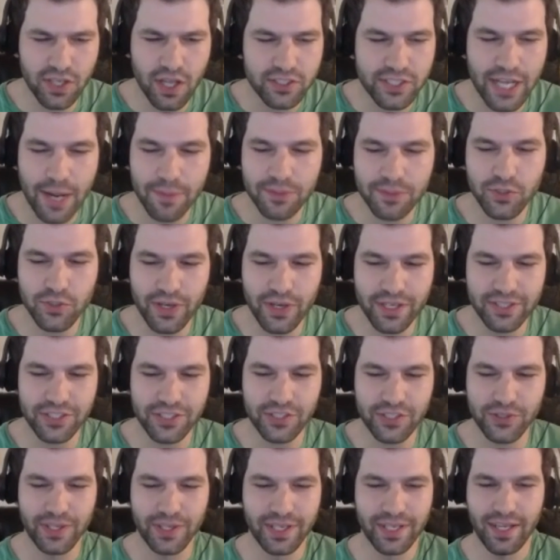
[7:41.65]
How much you want
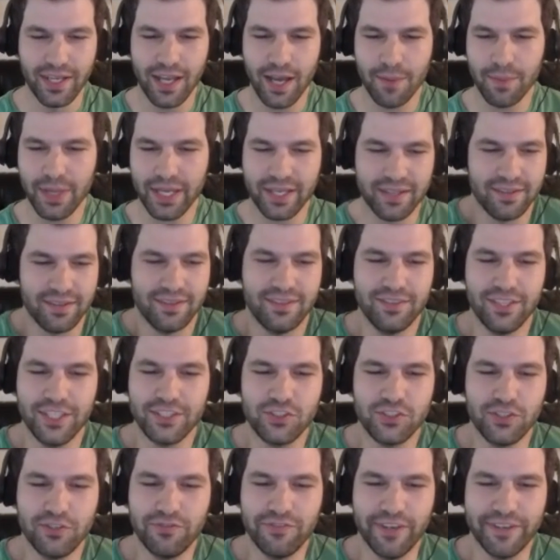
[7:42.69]
to do? I'm like, let's
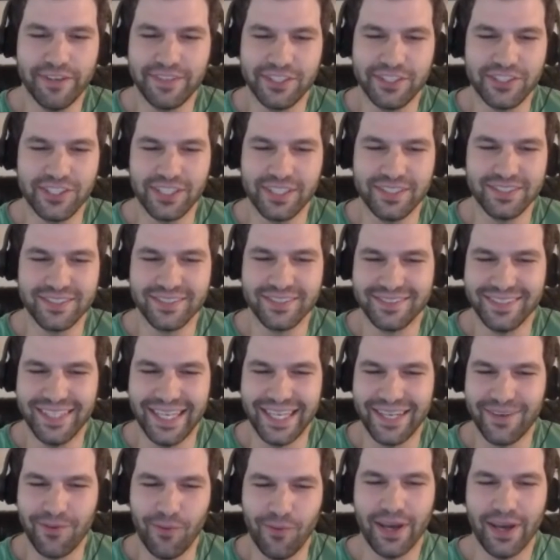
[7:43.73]
do 50 G's.
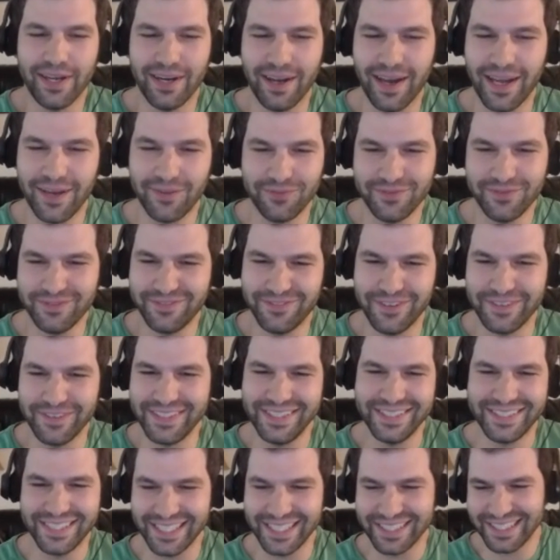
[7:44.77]
Like,
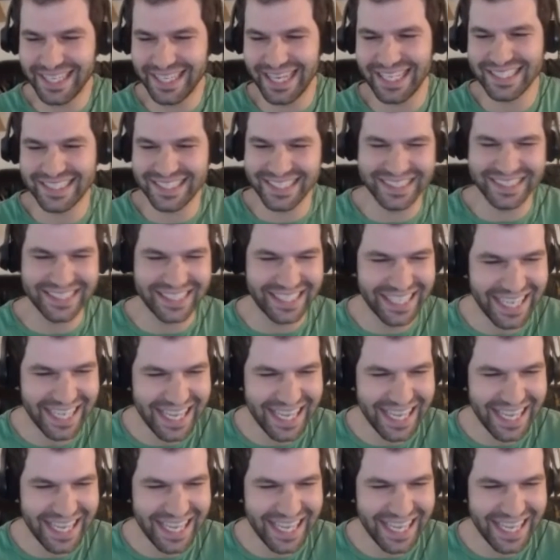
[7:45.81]
50 G's instantly.